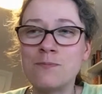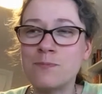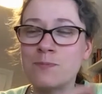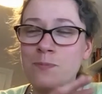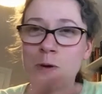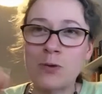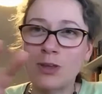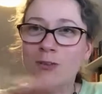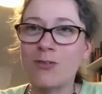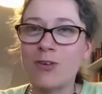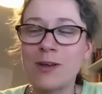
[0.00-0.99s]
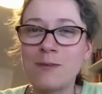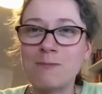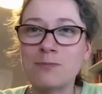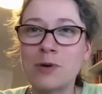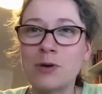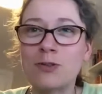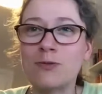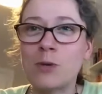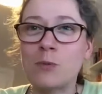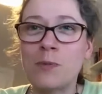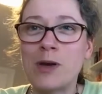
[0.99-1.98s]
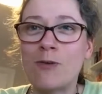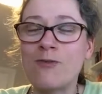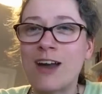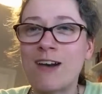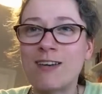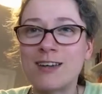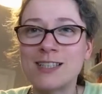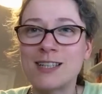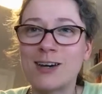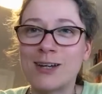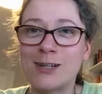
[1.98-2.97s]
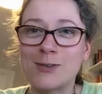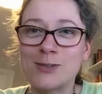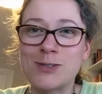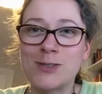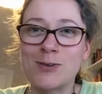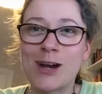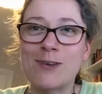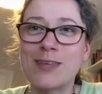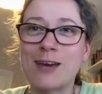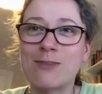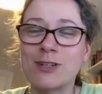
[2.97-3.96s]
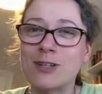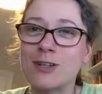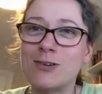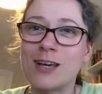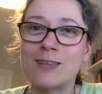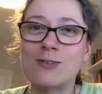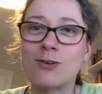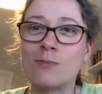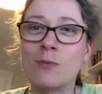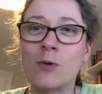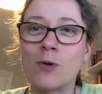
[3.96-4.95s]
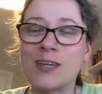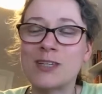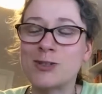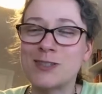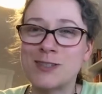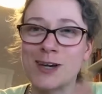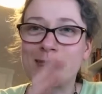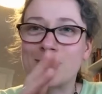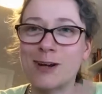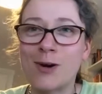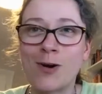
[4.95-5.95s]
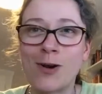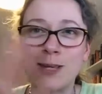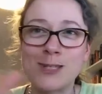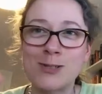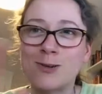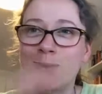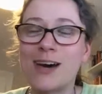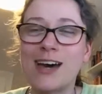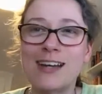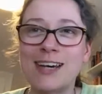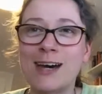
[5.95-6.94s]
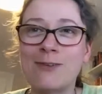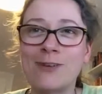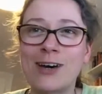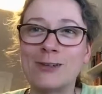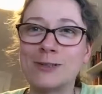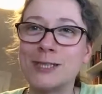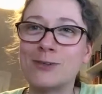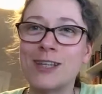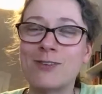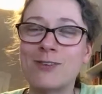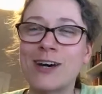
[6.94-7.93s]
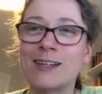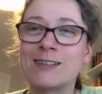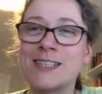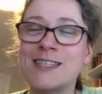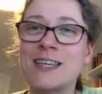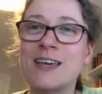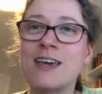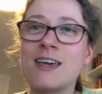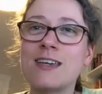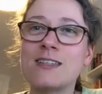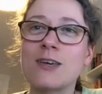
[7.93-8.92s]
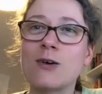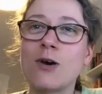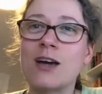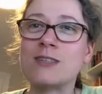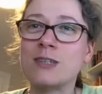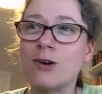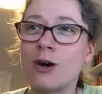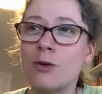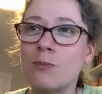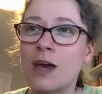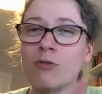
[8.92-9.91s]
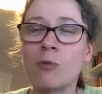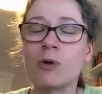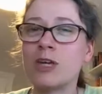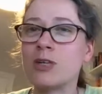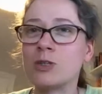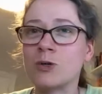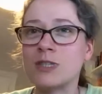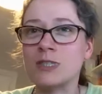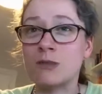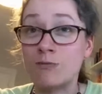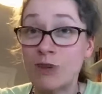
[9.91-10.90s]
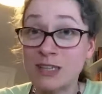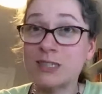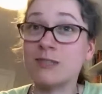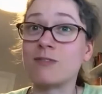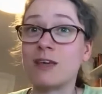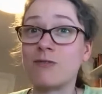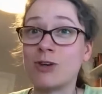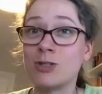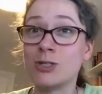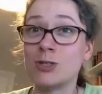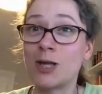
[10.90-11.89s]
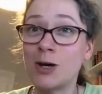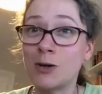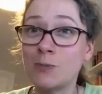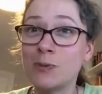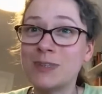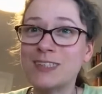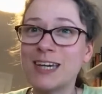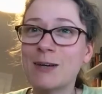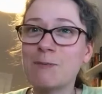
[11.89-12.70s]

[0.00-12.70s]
both of you will be on various Slidos throughout the afternoon, answering more questions either in college or at our faculty or other faculties. So I do hope everybody enjoys the rest of their virtual open day.